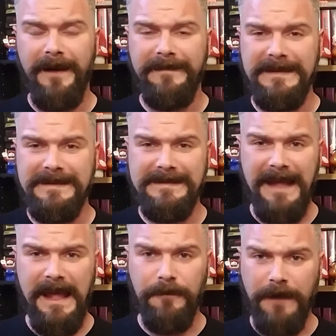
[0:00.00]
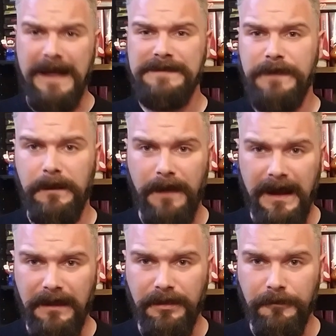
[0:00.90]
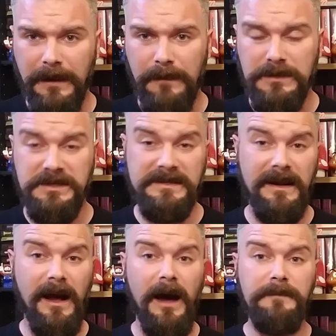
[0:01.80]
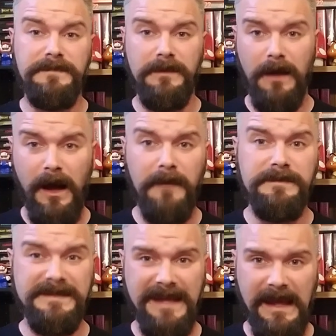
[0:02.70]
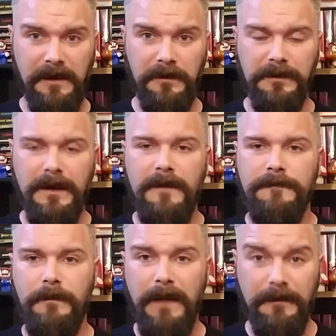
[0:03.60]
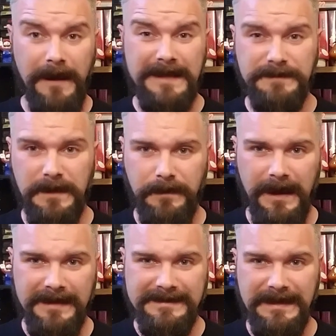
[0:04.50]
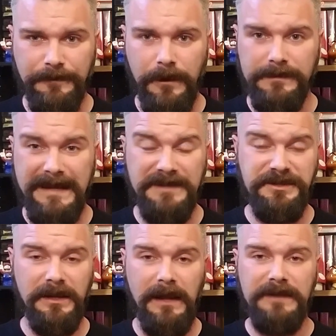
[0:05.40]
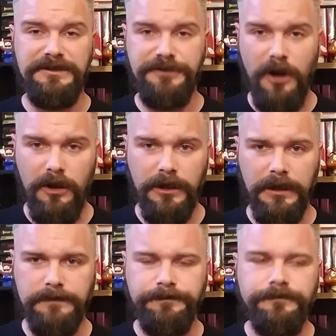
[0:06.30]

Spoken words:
This is a Raspberry Pi 3, which is an upscale from my Raspberry Pi Zero. It's actually a lot stronger,